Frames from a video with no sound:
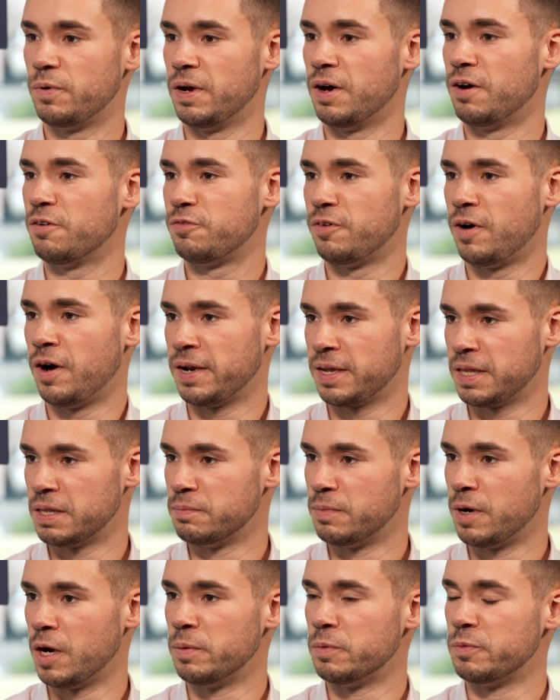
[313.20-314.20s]
We are finding at
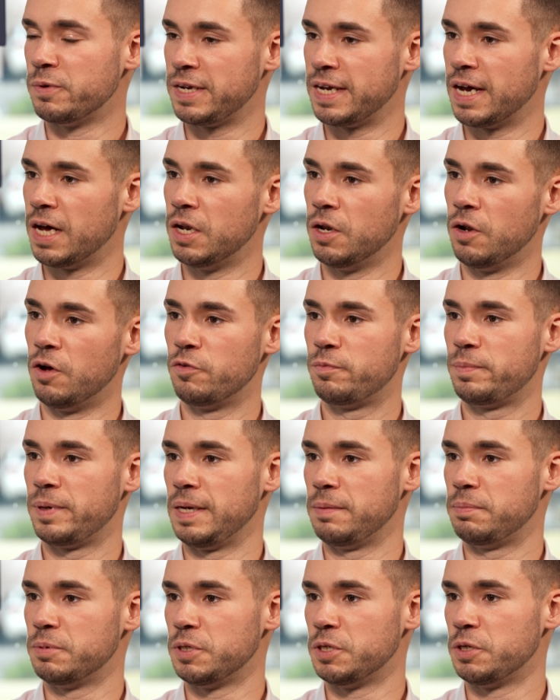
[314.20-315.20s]
the moment we get a lot of
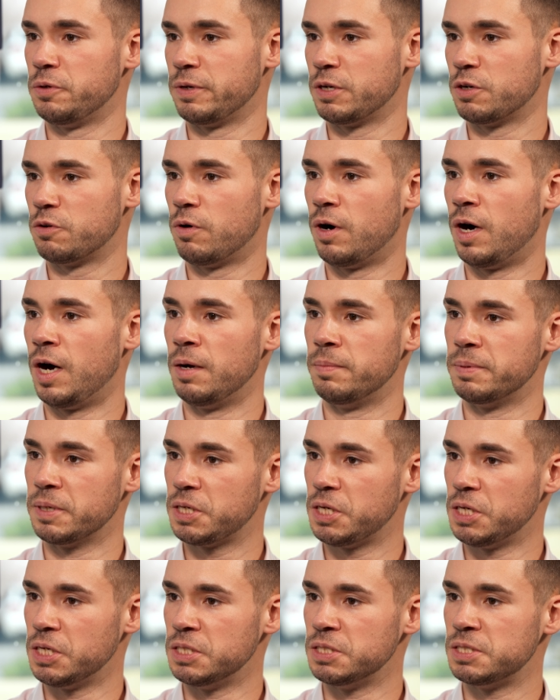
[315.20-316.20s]
people who inquire
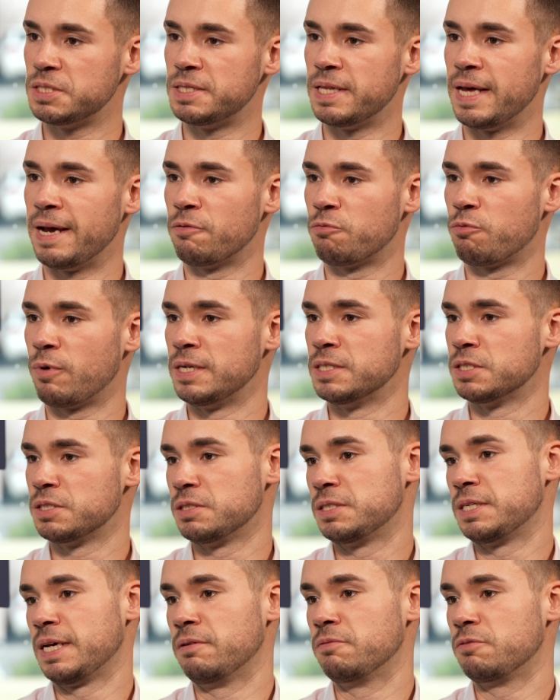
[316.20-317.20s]
because their
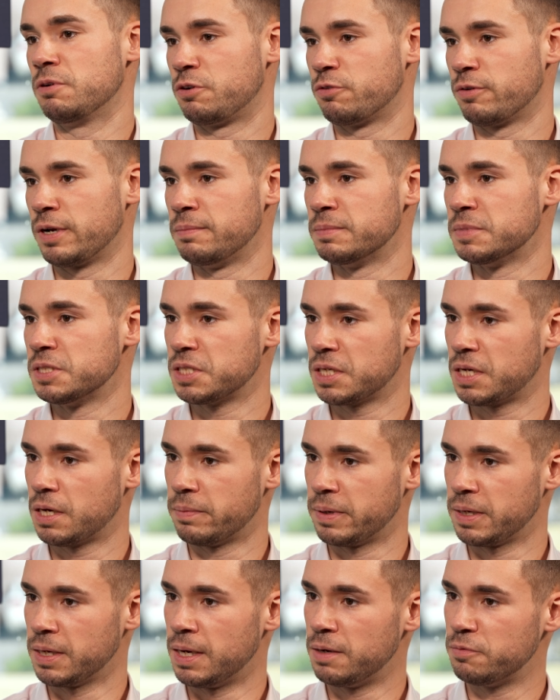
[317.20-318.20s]
rental agreements are
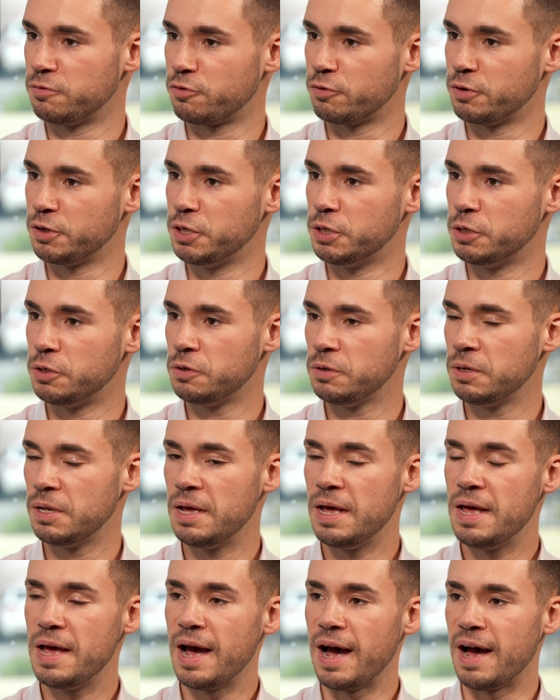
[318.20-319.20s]
coming up for renewal
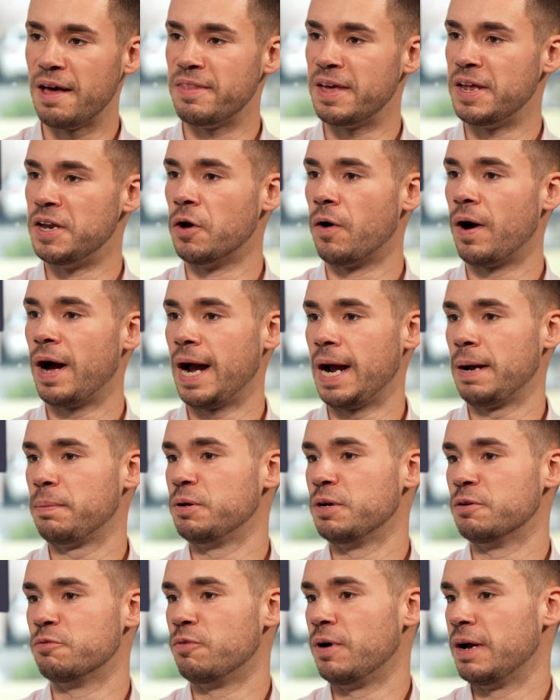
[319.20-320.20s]
yeah. and they're not
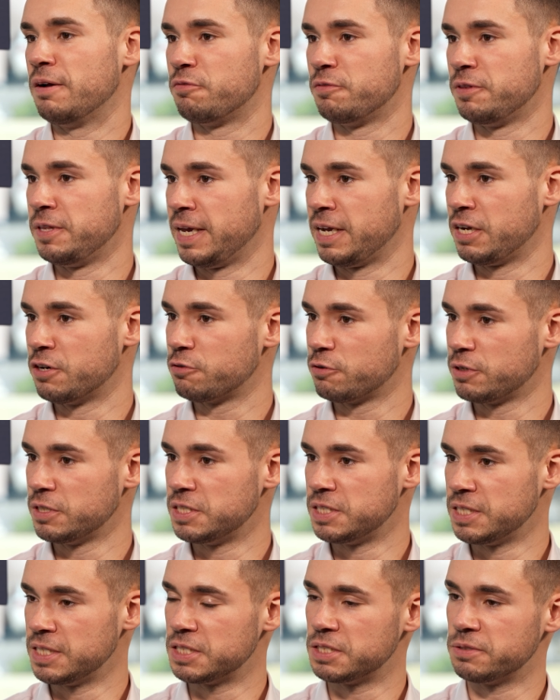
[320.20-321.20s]
happy with whatever the
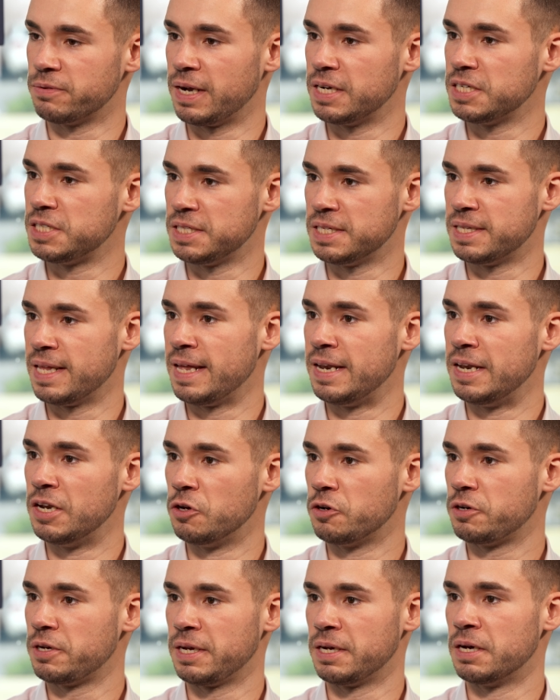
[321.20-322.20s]
increase is. So actually then
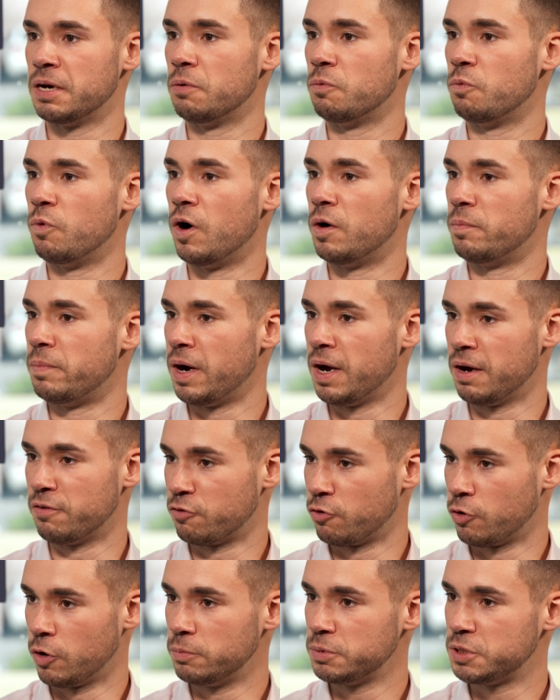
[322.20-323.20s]
looking at what are my
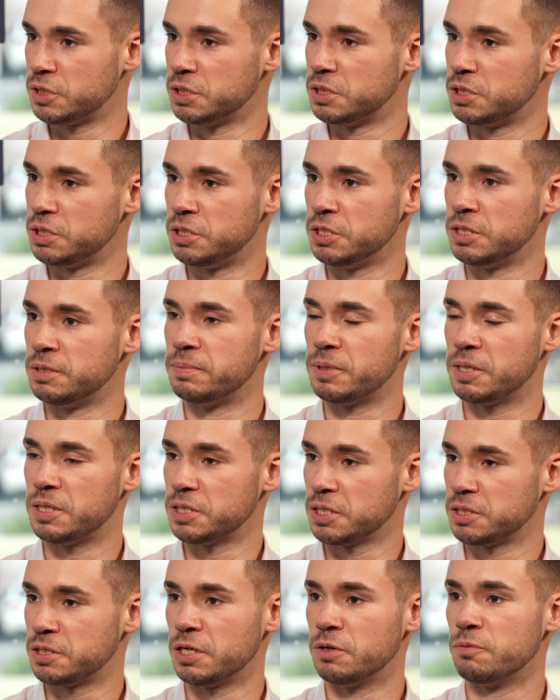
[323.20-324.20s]
other options to do
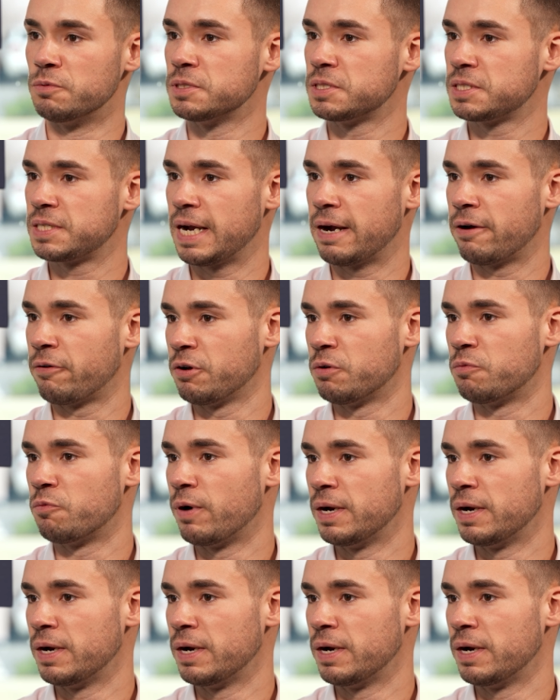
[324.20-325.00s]
because I don't want to carry on